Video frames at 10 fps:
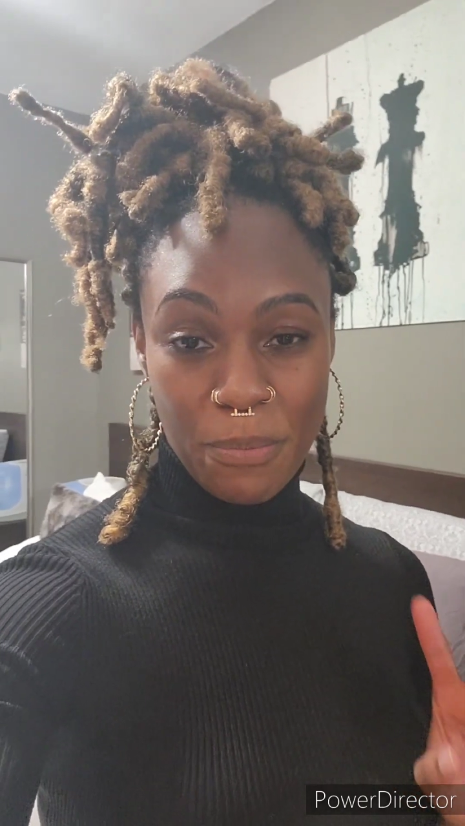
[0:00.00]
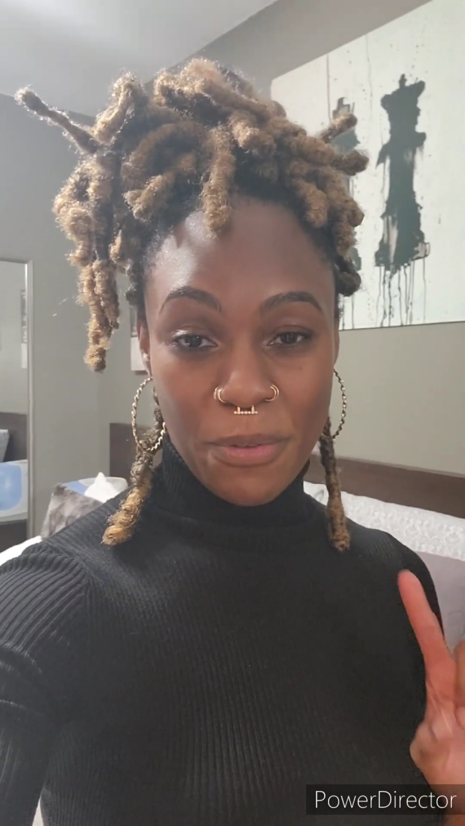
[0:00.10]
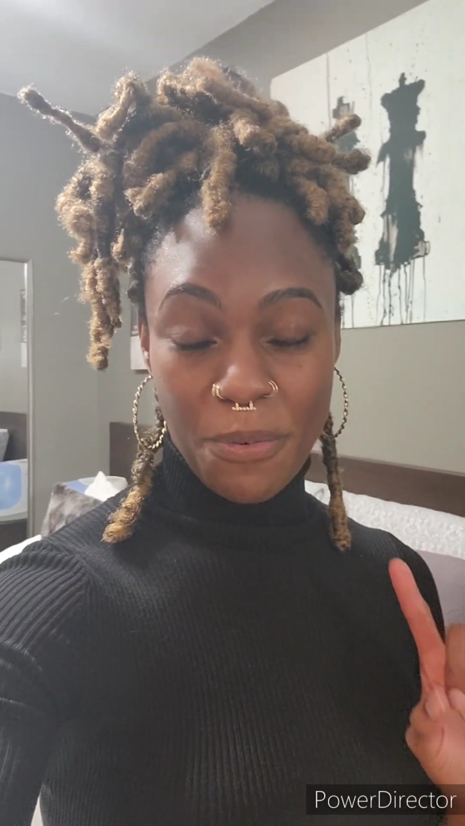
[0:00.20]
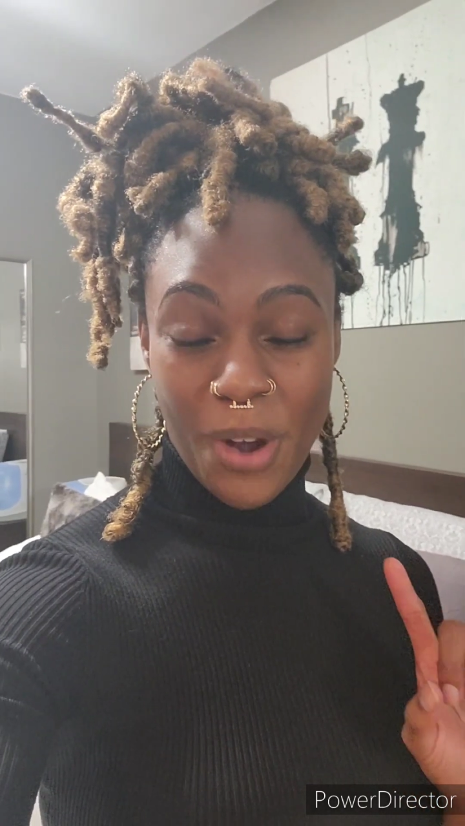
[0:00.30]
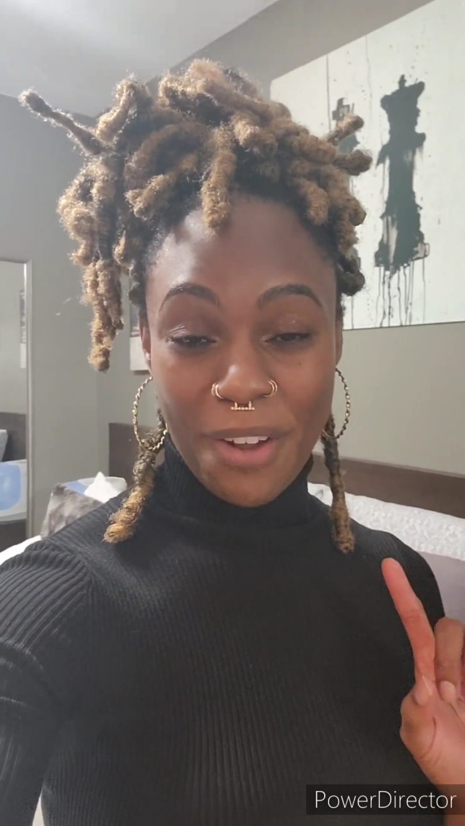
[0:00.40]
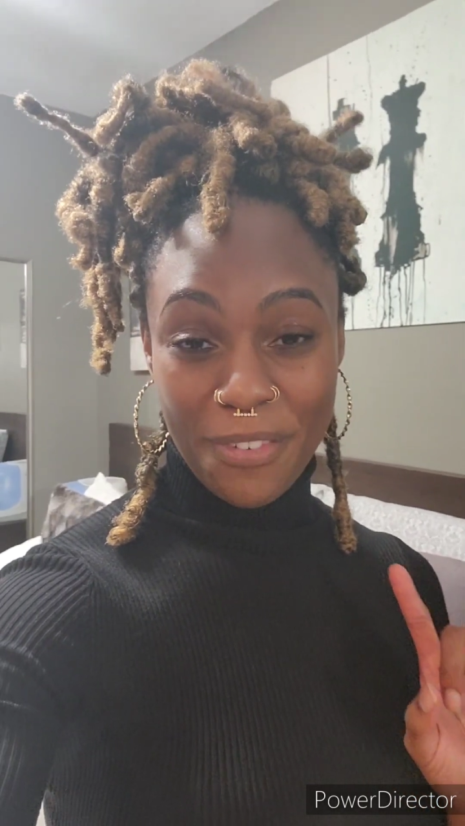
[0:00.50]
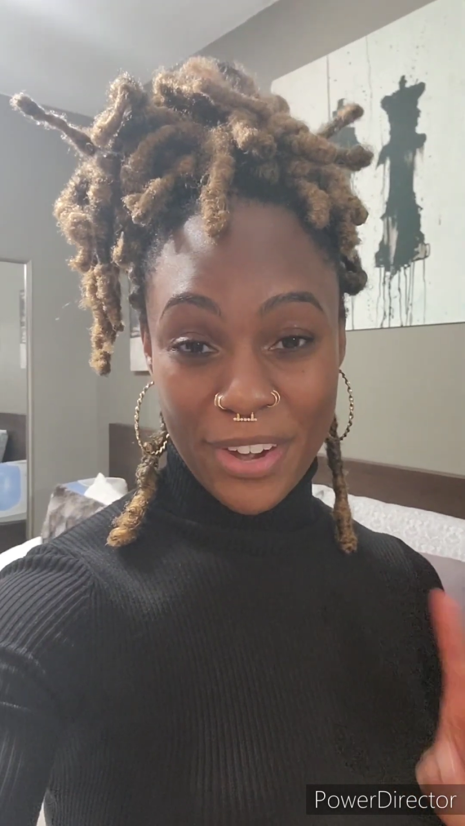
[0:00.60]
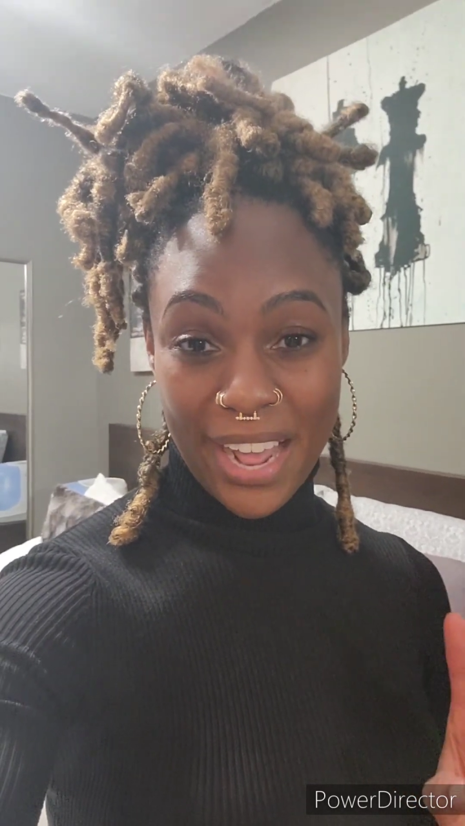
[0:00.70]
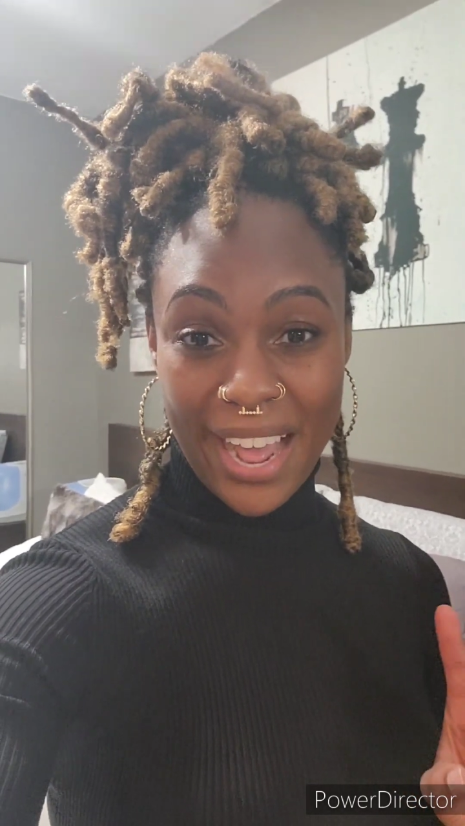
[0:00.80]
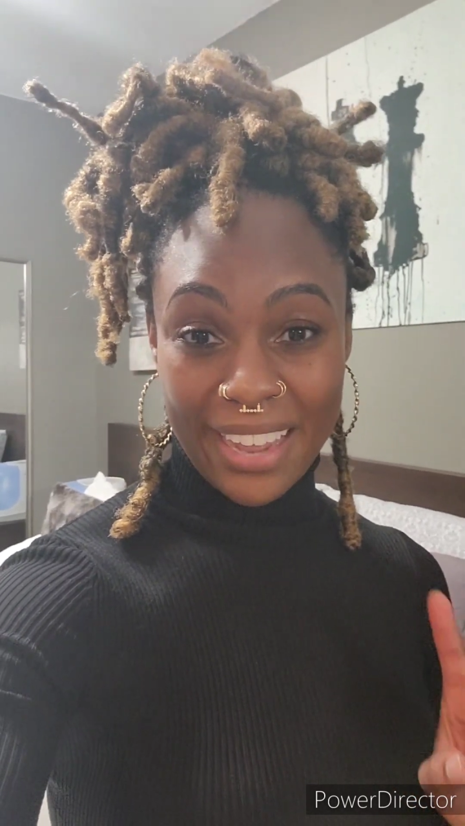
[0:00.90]
before I
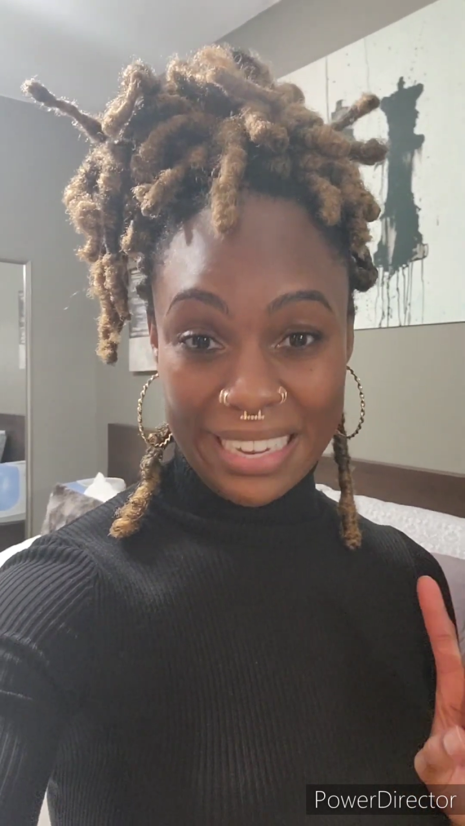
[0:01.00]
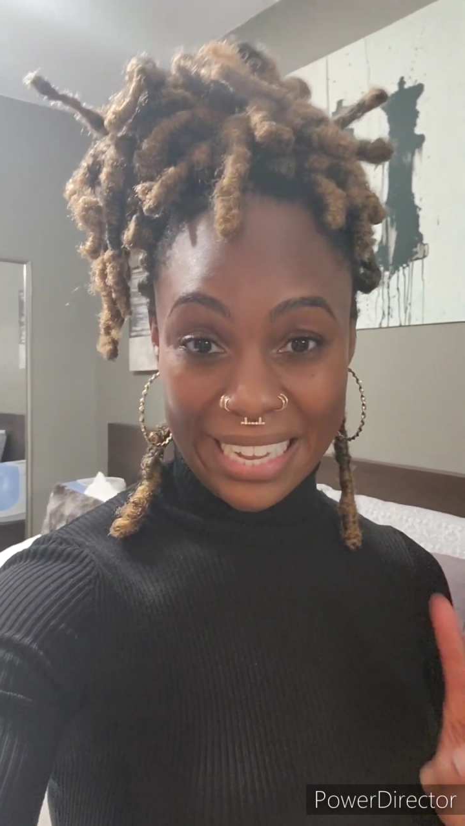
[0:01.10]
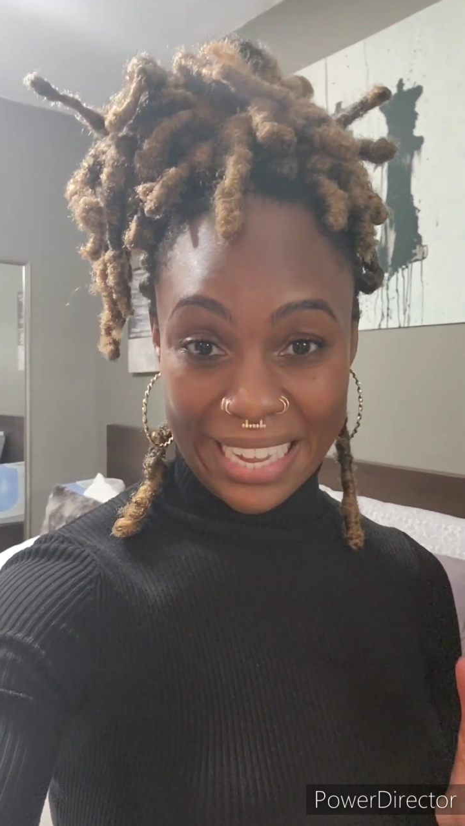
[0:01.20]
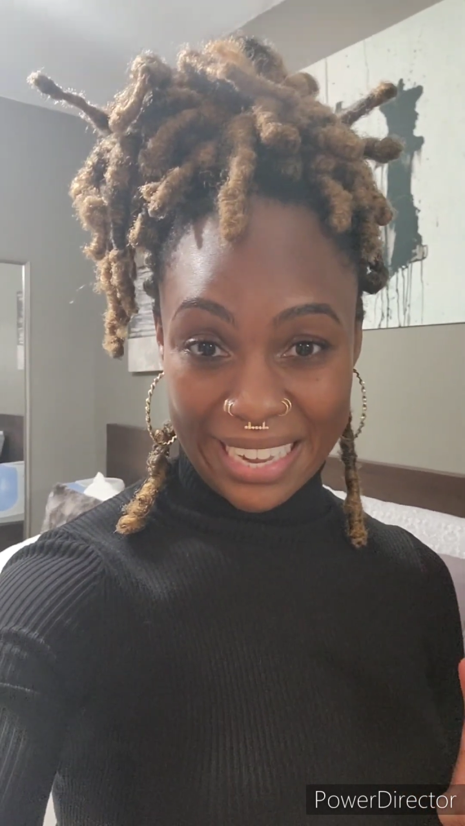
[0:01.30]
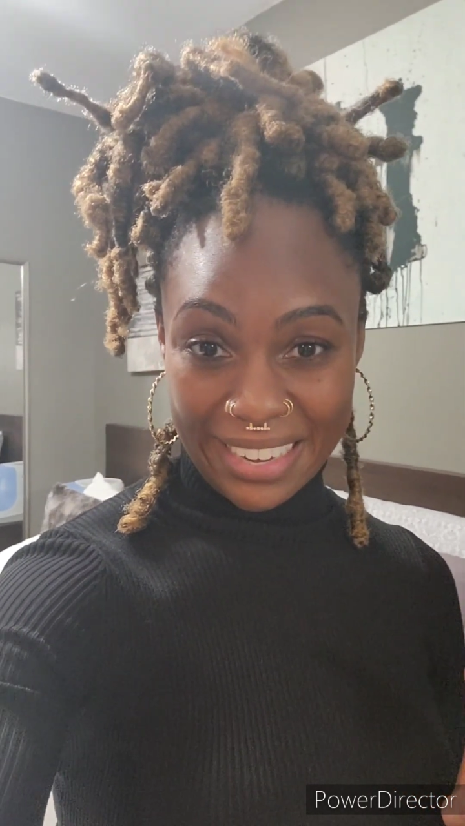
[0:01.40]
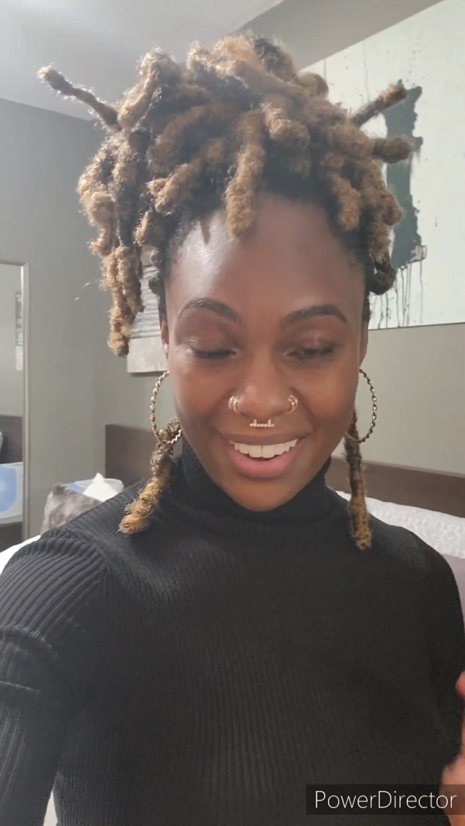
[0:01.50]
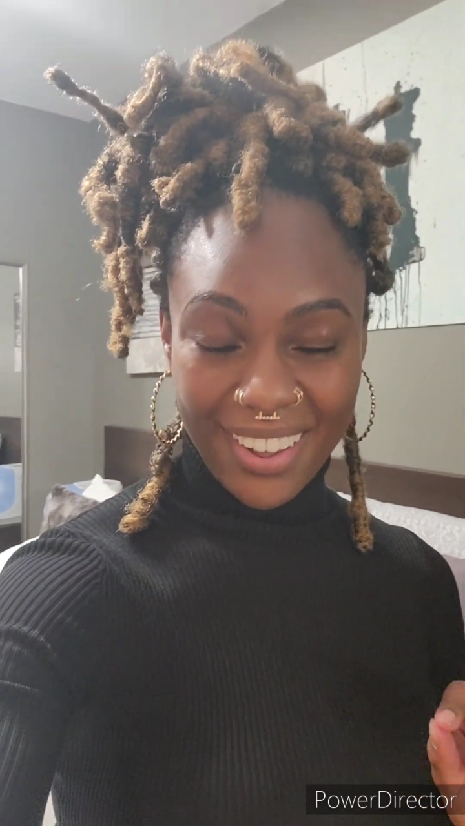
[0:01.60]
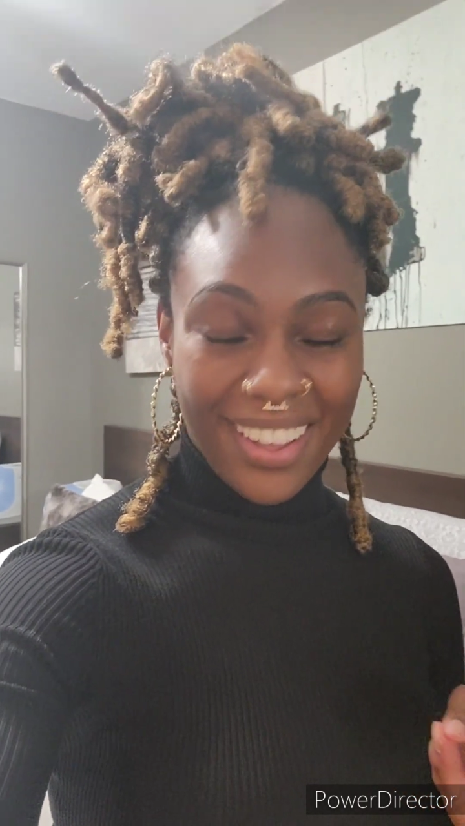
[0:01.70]
forgot again.